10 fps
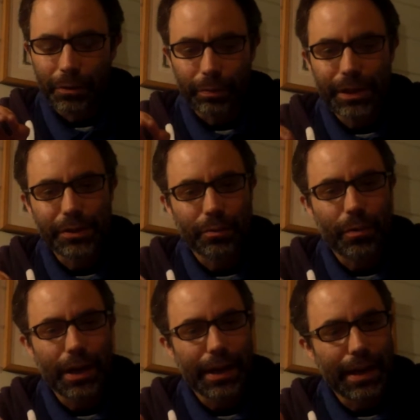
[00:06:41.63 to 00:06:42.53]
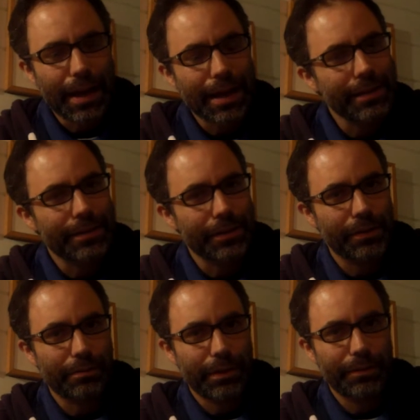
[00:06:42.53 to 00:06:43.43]
The reason why it has
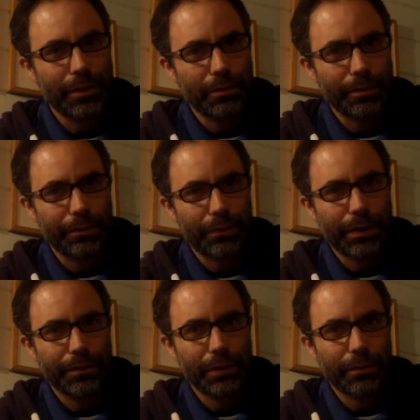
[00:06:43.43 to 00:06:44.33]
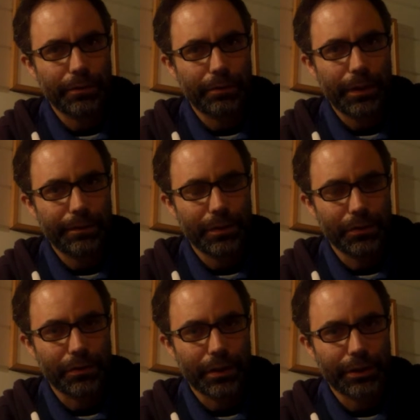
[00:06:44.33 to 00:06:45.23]
this 3 of 2 of 3 of 2 of 3 of
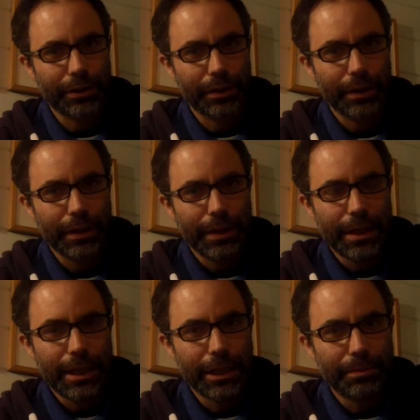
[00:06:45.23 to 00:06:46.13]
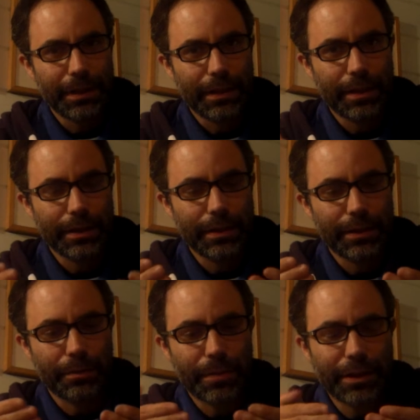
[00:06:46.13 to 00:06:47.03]
2 structure is because
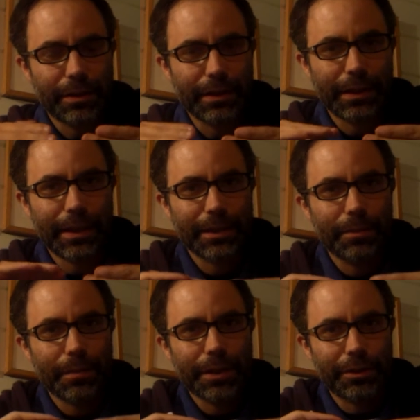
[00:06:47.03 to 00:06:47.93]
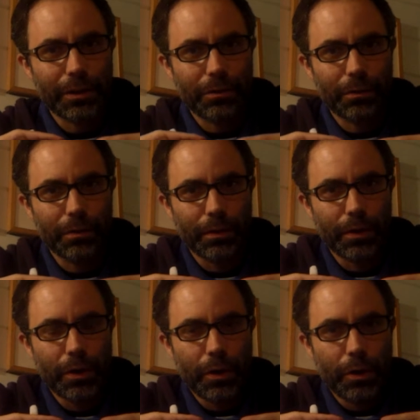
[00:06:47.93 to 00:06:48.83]
it's symmetrically asymmetrical
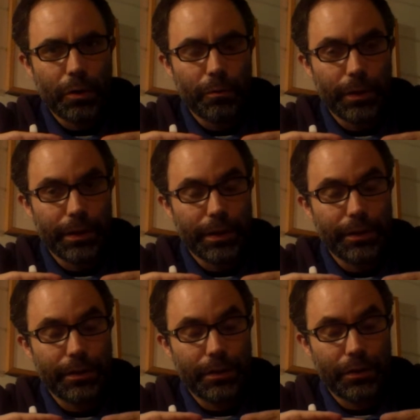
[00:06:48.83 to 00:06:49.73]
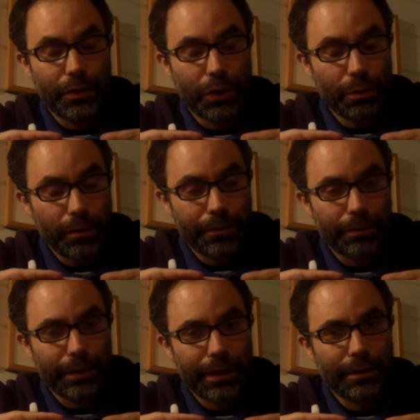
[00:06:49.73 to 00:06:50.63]
with a 2 of
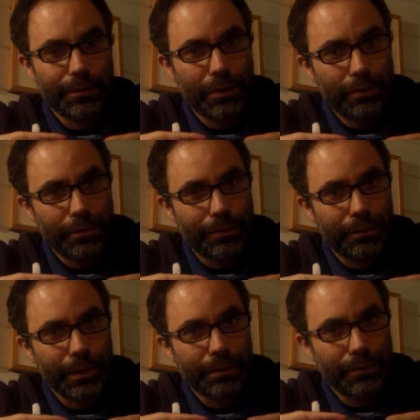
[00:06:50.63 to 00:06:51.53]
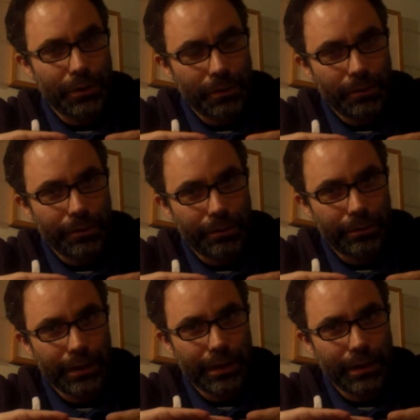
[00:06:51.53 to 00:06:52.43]
3 of 2 of 3 of 2 of
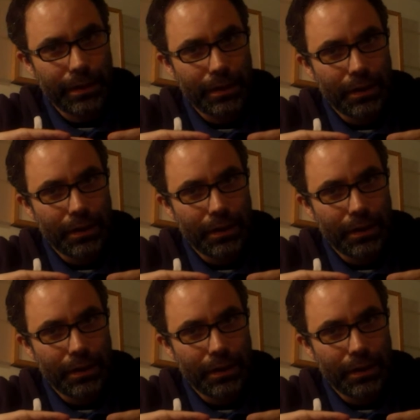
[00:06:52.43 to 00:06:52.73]
3